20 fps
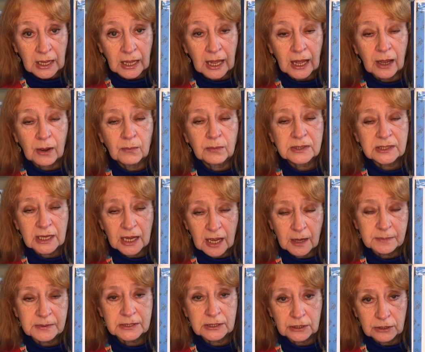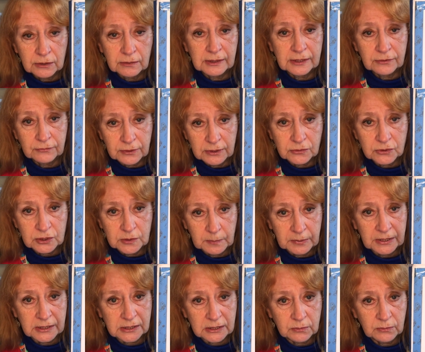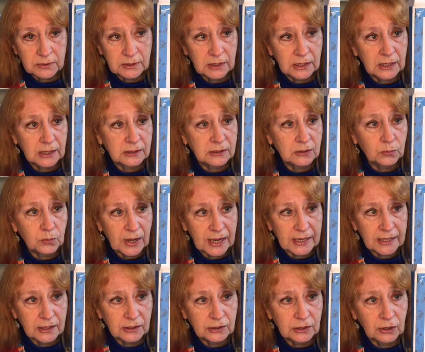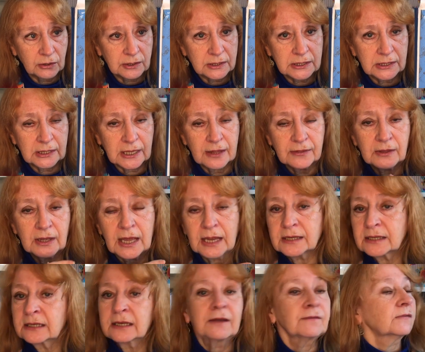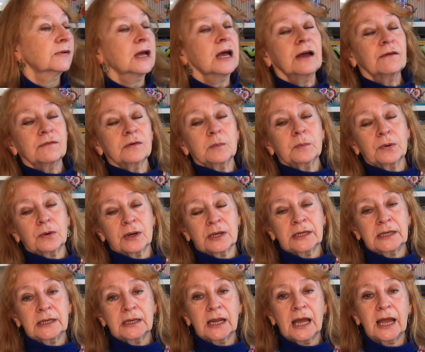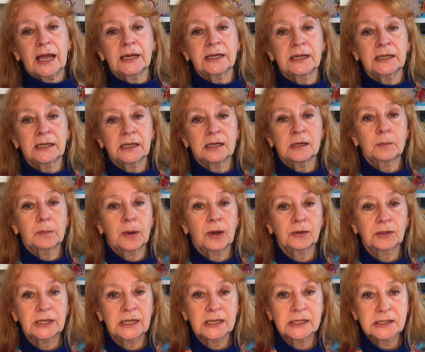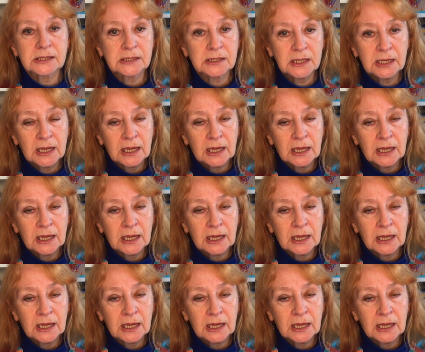I was absolutely thrilled to bits with it. The way it had gone together. I'd never ever put any lining in a bodice.